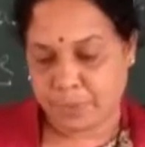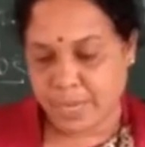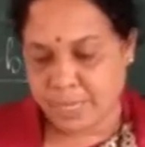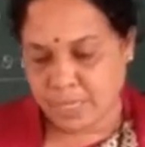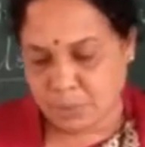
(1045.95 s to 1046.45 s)

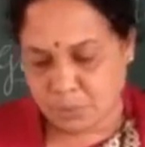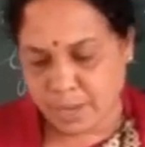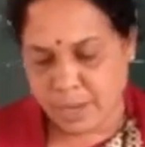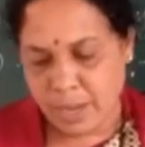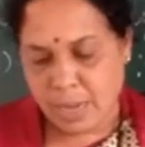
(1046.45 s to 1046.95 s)
Okay dear
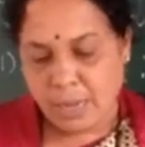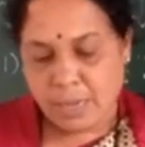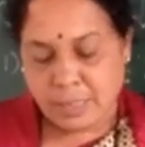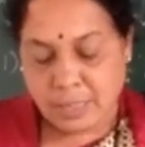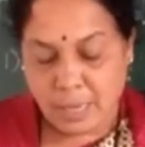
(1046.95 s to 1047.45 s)
student?
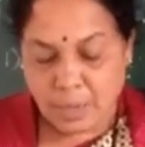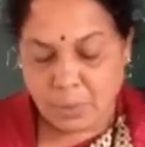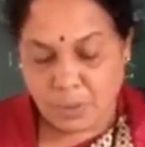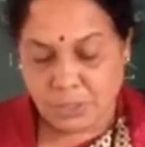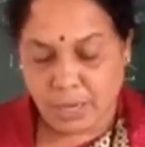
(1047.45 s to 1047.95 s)

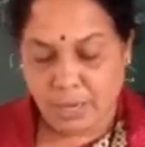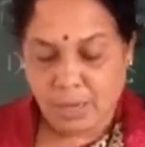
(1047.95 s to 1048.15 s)
Third question,